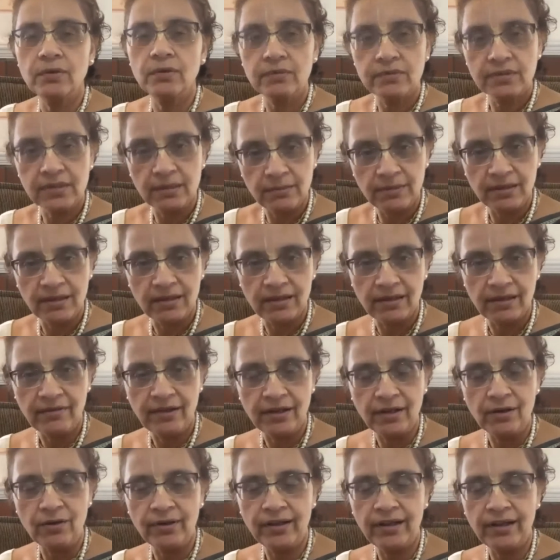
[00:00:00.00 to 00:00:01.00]
similarly, when
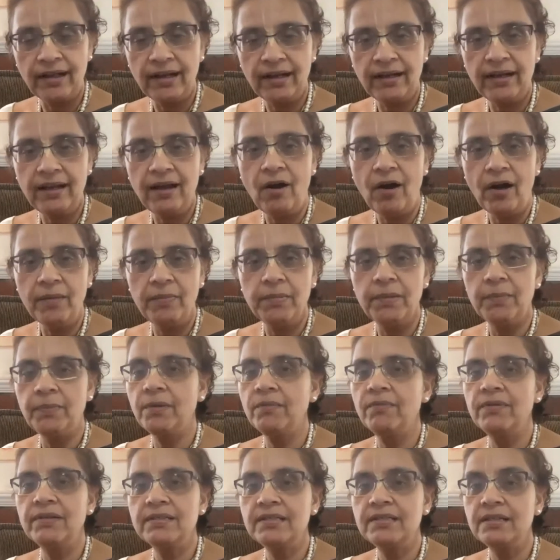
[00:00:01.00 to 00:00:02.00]
you're looking at God, people
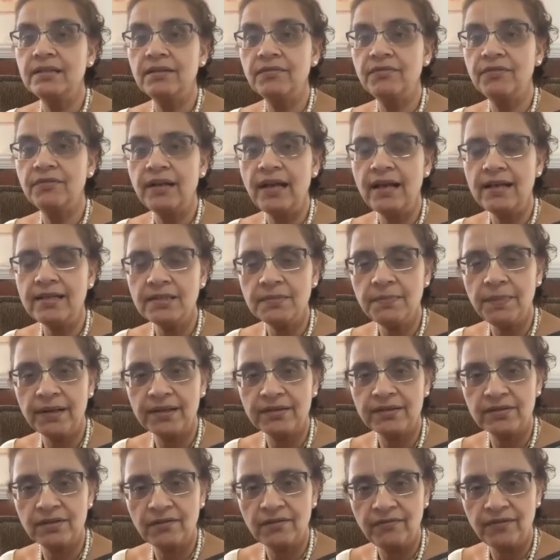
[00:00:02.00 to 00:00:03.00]
will see different
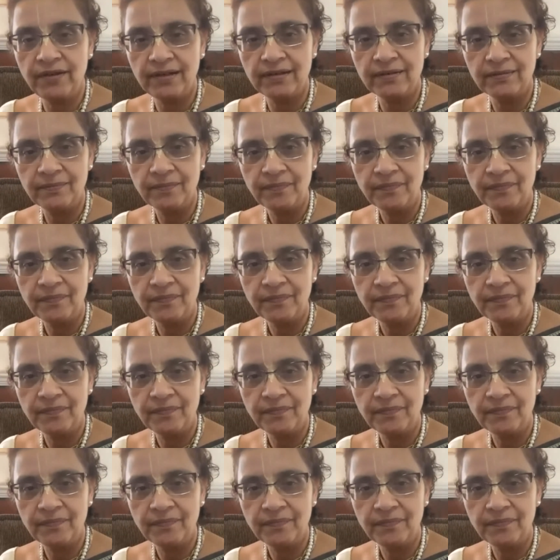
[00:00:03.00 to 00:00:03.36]
aspects of it.